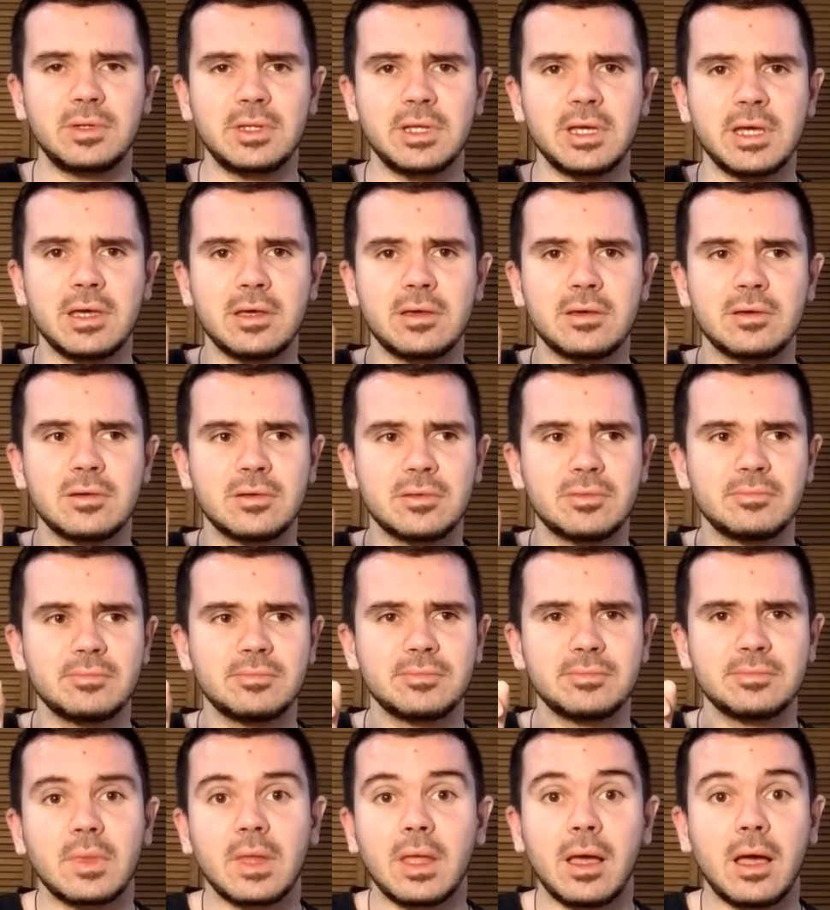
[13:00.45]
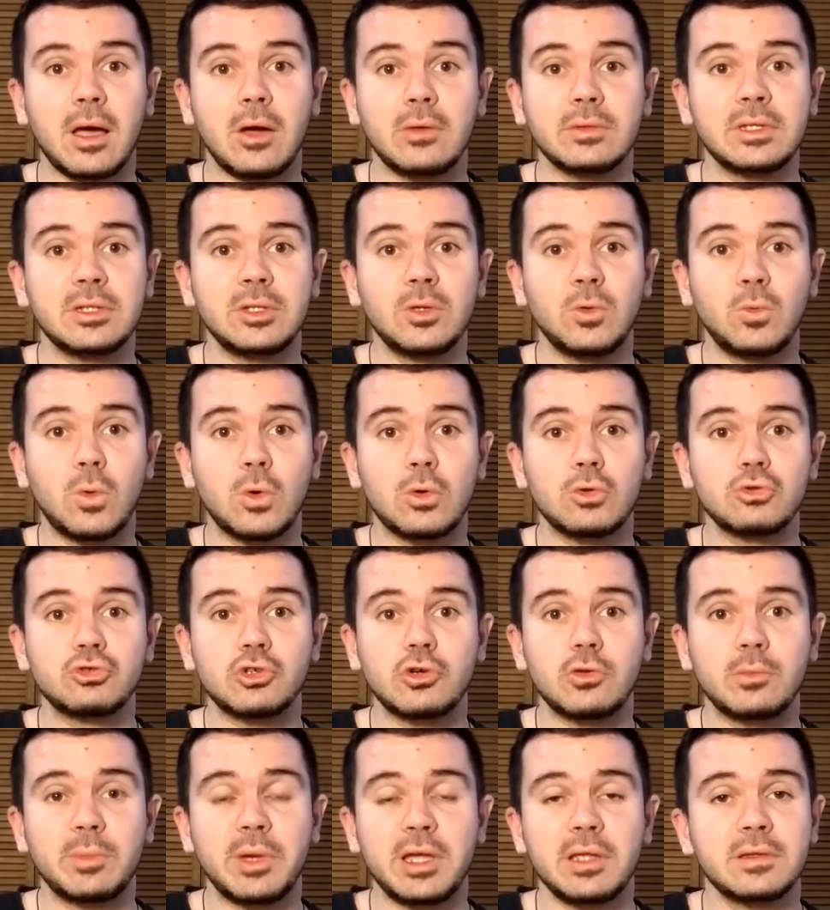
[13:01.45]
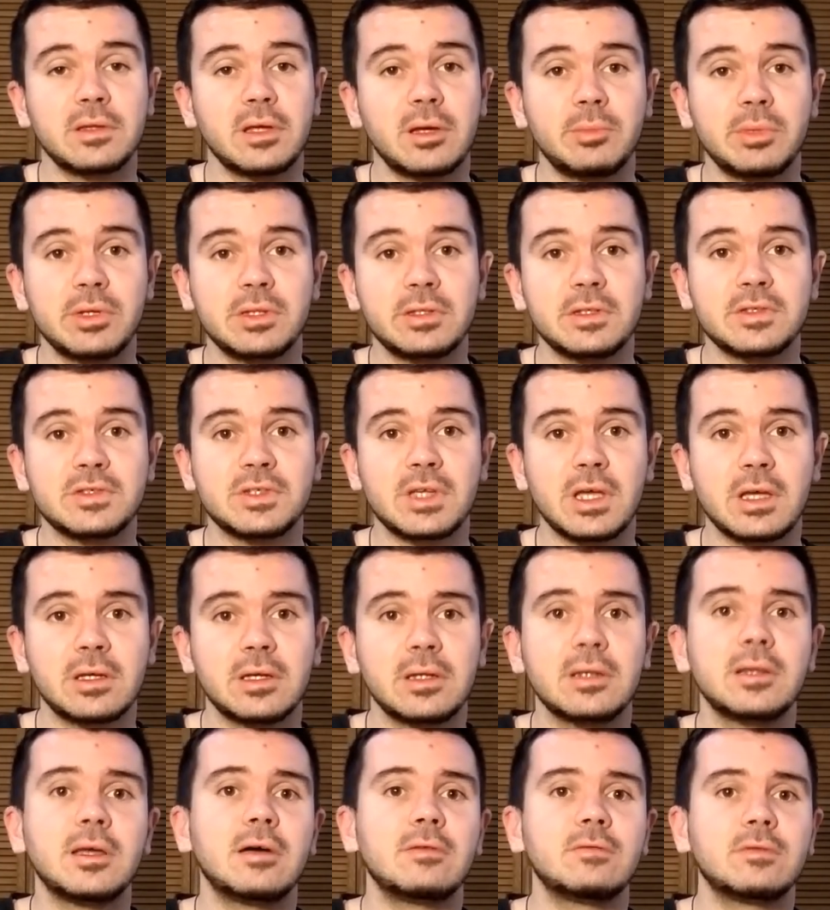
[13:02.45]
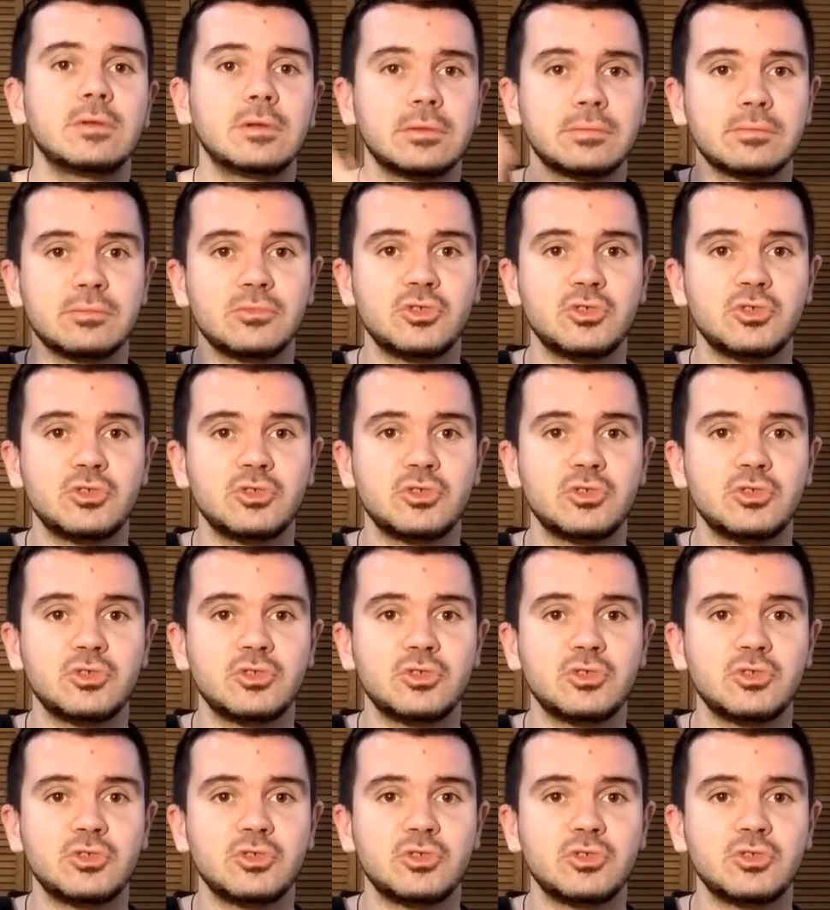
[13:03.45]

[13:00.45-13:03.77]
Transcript: Like, how did the wardrobe end up in the second novel?